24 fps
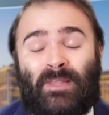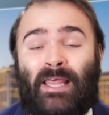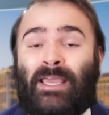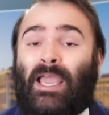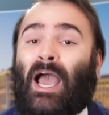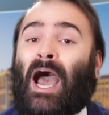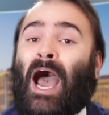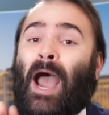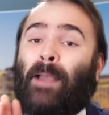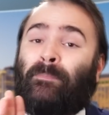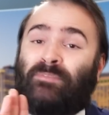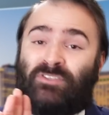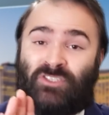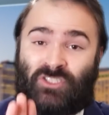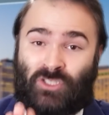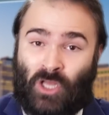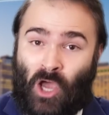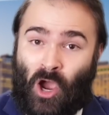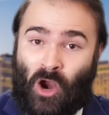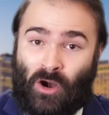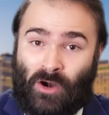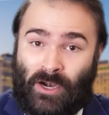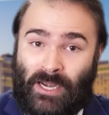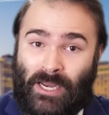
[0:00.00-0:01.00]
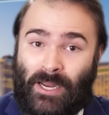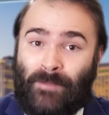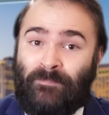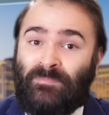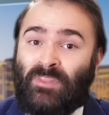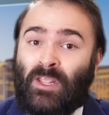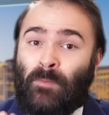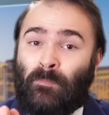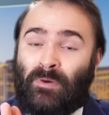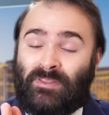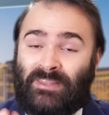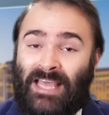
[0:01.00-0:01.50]
Like, I'm sorry,
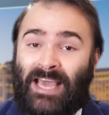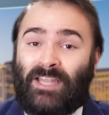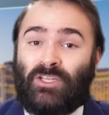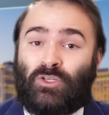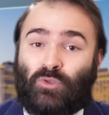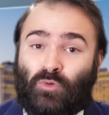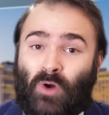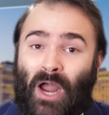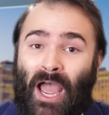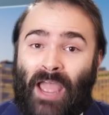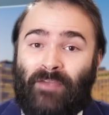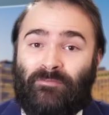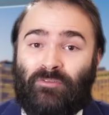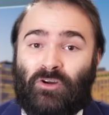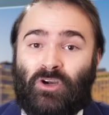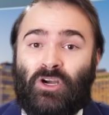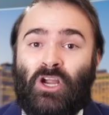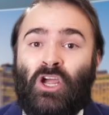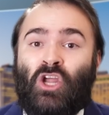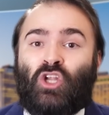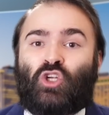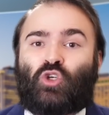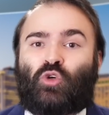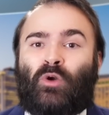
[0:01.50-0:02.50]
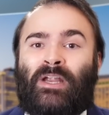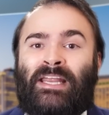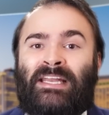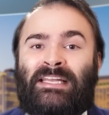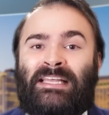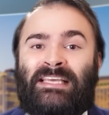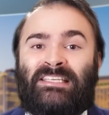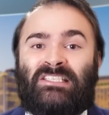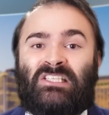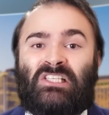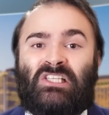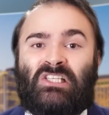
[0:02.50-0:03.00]
but that driver trained
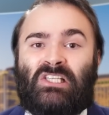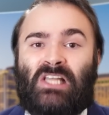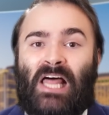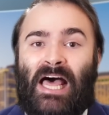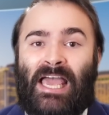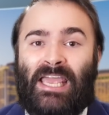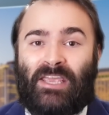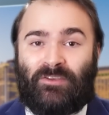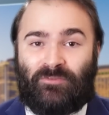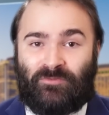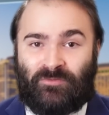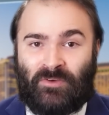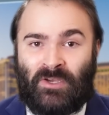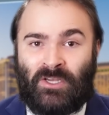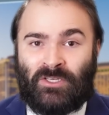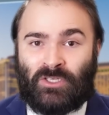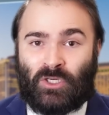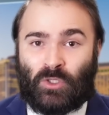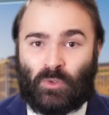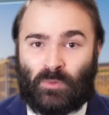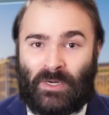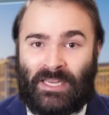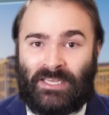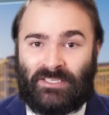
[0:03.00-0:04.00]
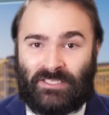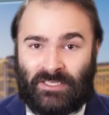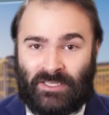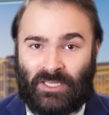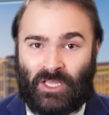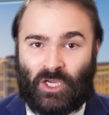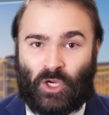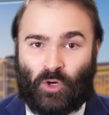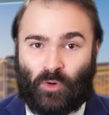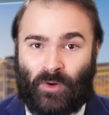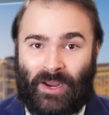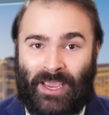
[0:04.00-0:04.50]
his life to race in
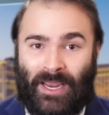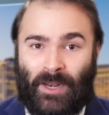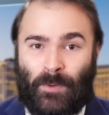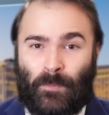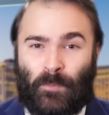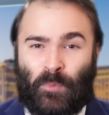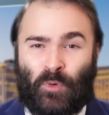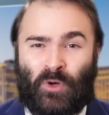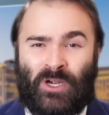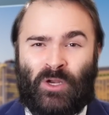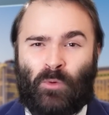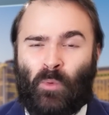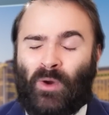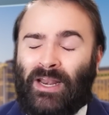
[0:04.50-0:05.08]
the Grand Prix.